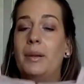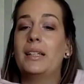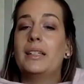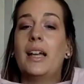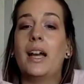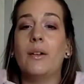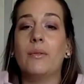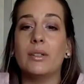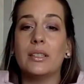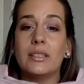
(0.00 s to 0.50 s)
but
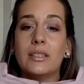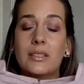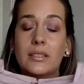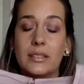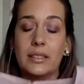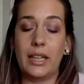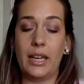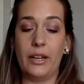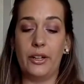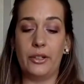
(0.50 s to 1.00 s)
I was
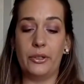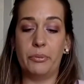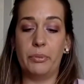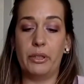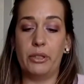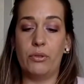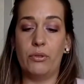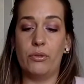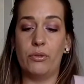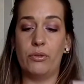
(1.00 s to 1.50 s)
scared
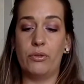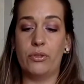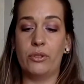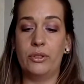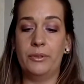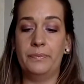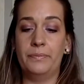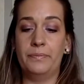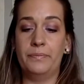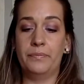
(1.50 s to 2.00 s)
because
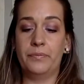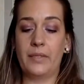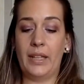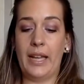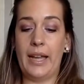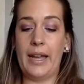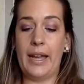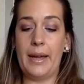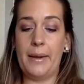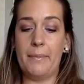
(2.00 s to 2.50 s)

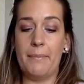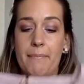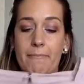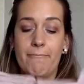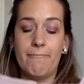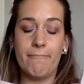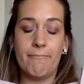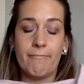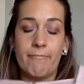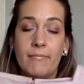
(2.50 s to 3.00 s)

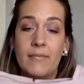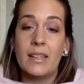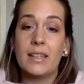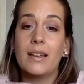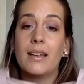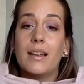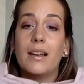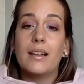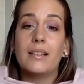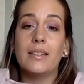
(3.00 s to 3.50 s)

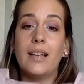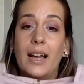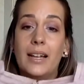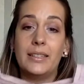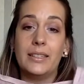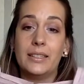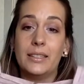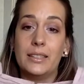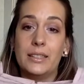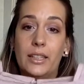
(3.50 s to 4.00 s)
I
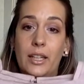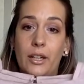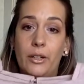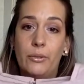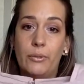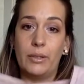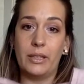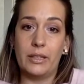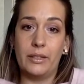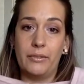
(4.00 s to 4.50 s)
didn't know
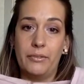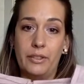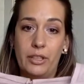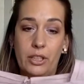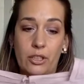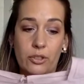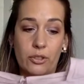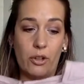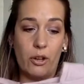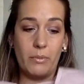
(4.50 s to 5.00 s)
what the
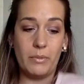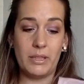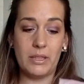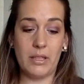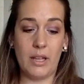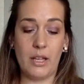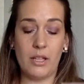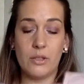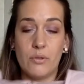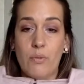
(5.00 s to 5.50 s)
finished garment
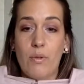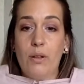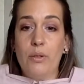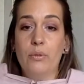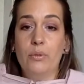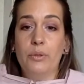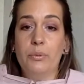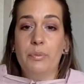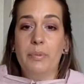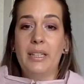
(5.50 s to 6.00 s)
size
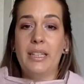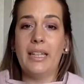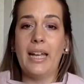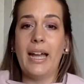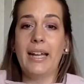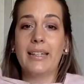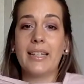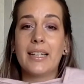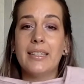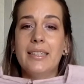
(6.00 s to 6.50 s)
would be.
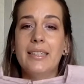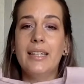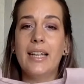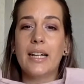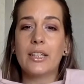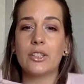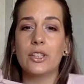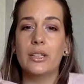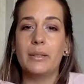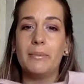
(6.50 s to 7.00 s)
And I did
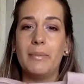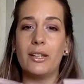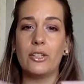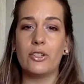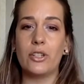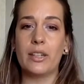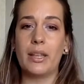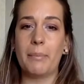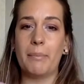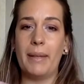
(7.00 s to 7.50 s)
actually
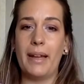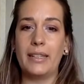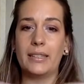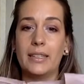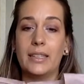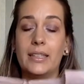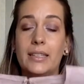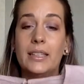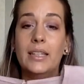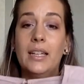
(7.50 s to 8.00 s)
measure the
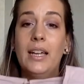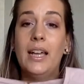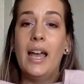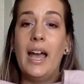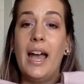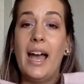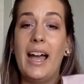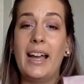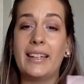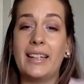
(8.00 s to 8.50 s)
pattern,
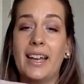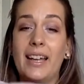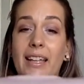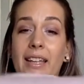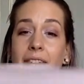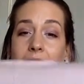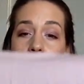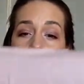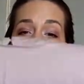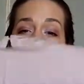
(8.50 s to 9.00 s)
and I
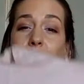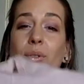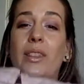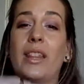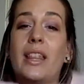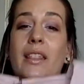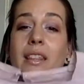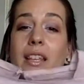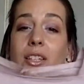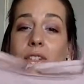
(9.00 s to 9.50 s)
even thought
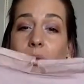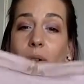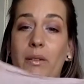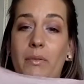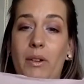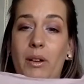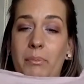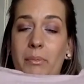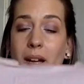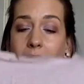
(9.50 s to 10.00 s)
that this one